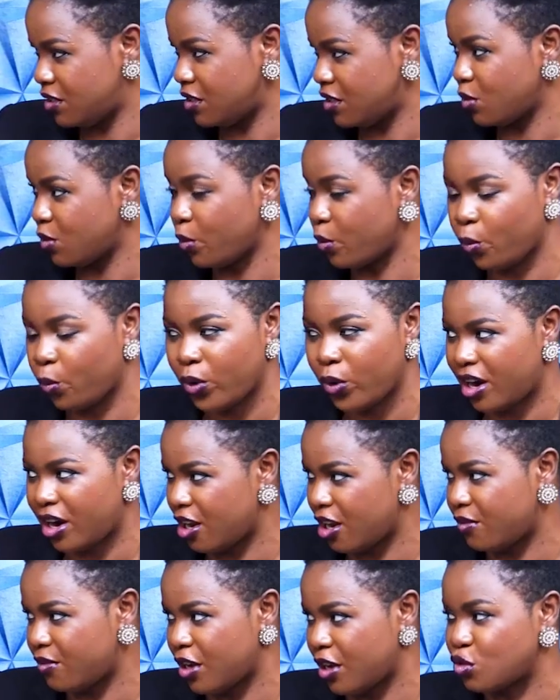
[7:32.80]

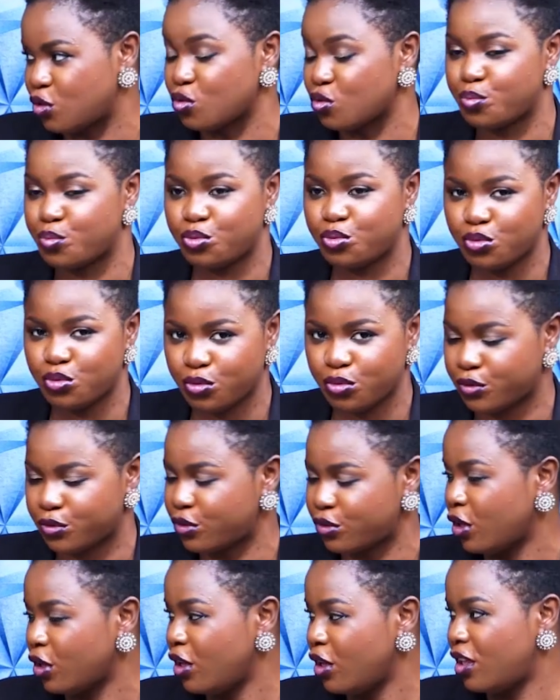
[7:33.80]
wherever to
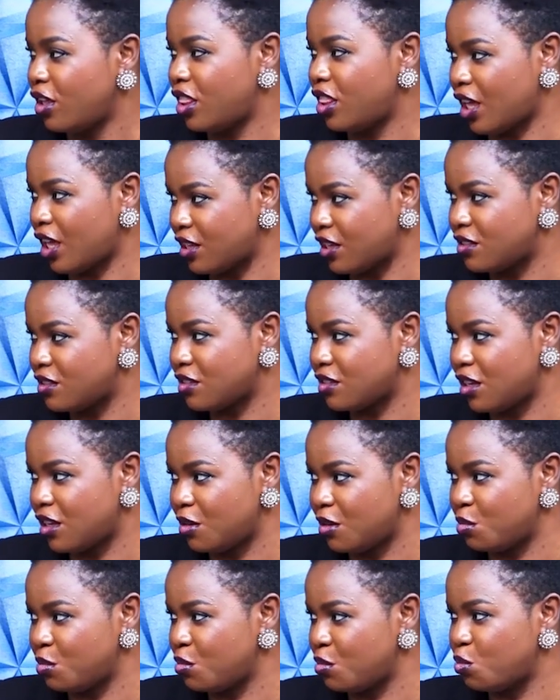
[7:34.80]
prove that
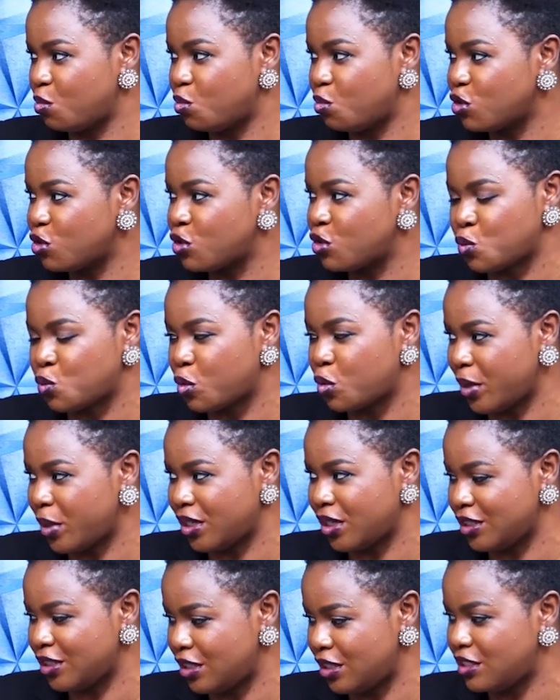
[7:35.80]
most
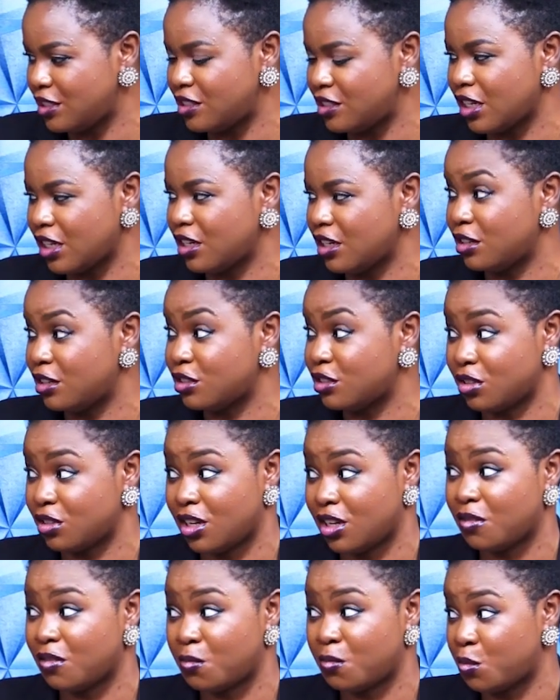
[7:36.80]
women in this generation
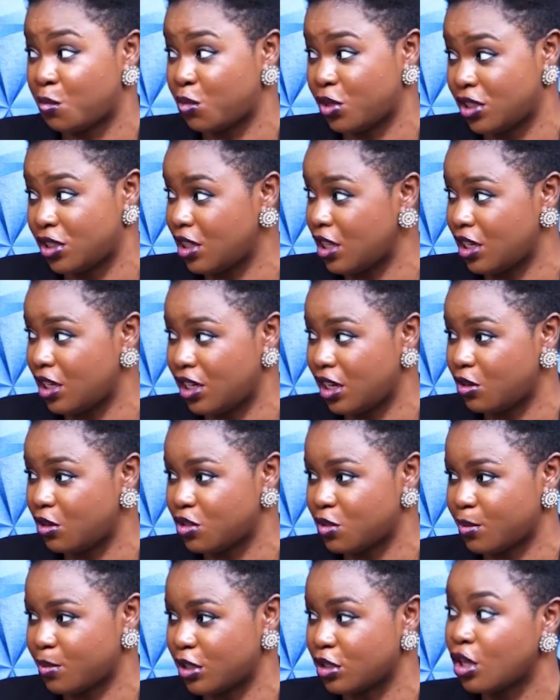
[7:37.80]
have more money than their
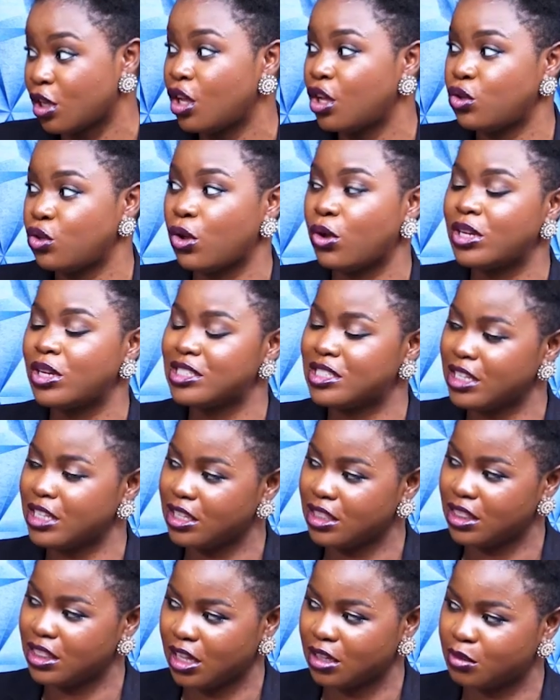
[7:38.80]
husband. Okay. You're only
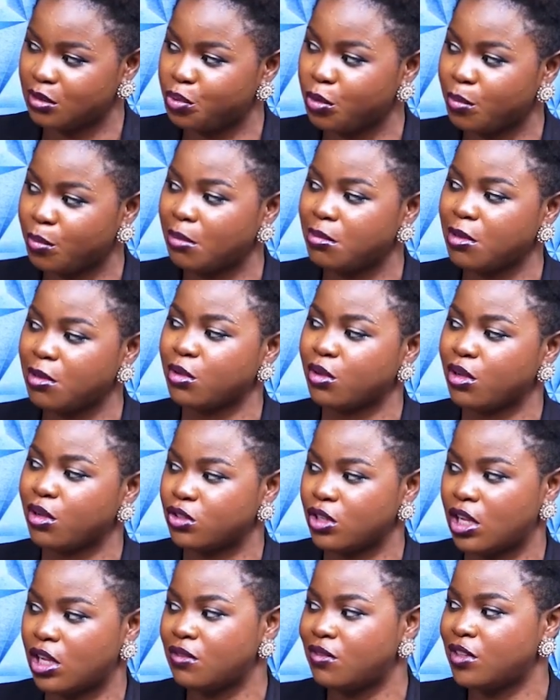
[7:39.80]
saying that probably
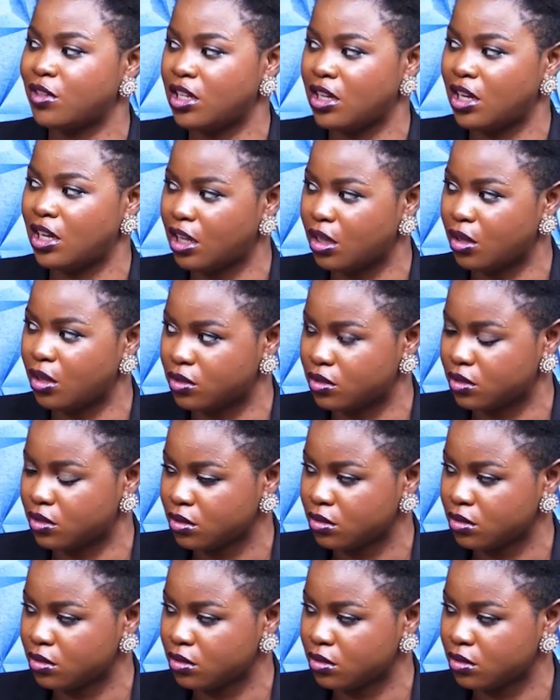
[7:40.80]
because you are living in Lagos.